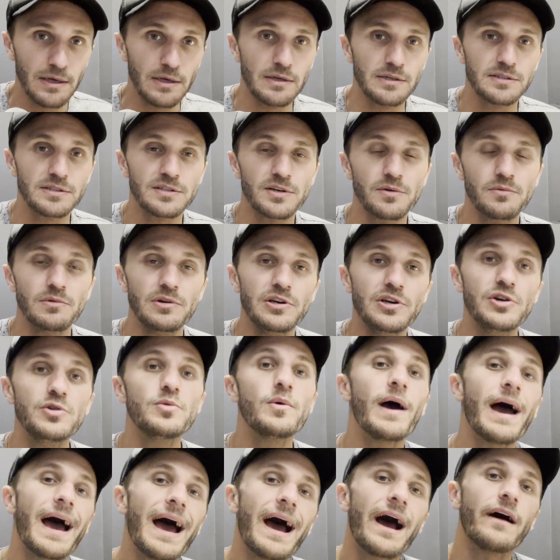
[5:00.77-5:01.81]
So you
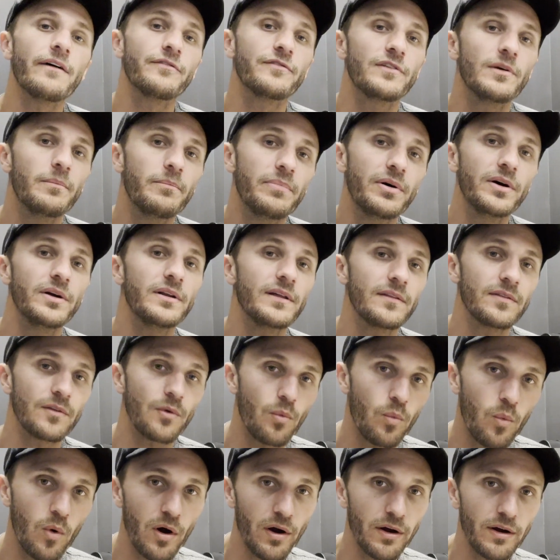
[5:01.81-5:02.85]
have to put in the
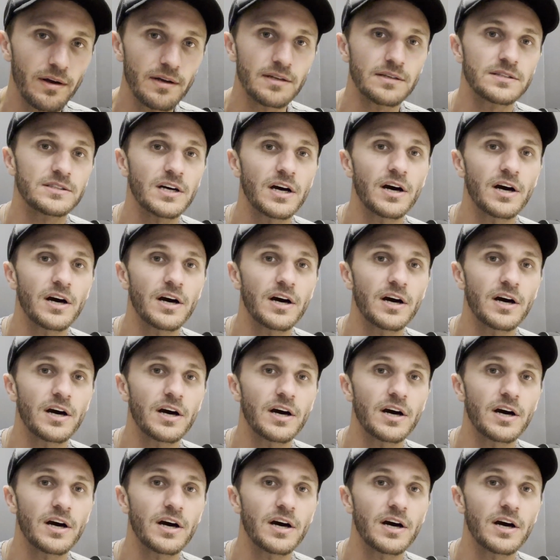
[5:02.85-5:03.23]
work to